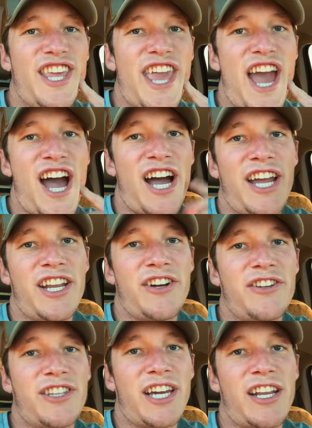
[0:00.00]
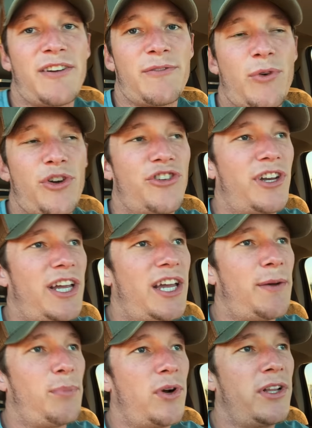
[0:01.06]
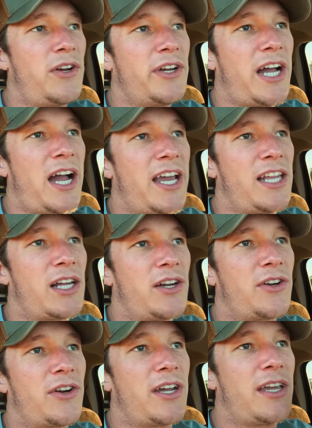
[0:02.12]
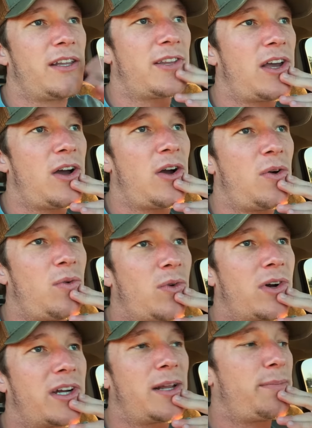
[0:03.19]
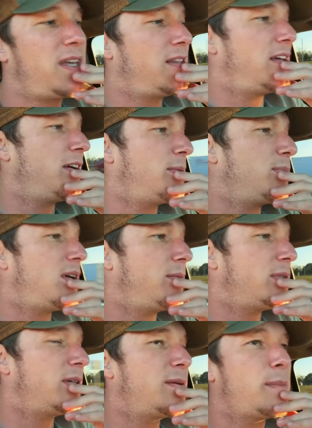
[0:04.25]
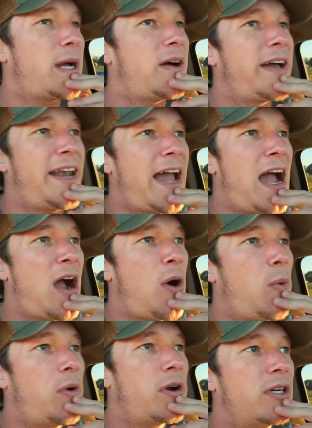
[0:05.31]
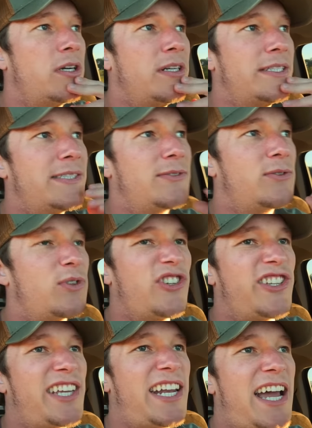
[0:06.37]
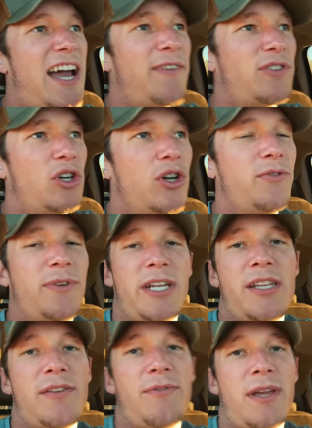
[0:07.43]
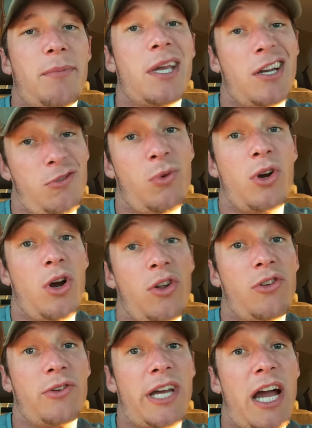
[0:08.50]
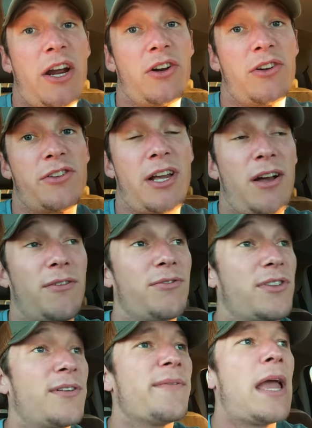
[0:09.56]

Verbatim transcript: Yeah, I know, it's kind of unfortunate. Poor little guy, he's hungry, so we're gonna be there probably about an hour. We're just gonna have to hoof it as a family because we're also tired ourselves.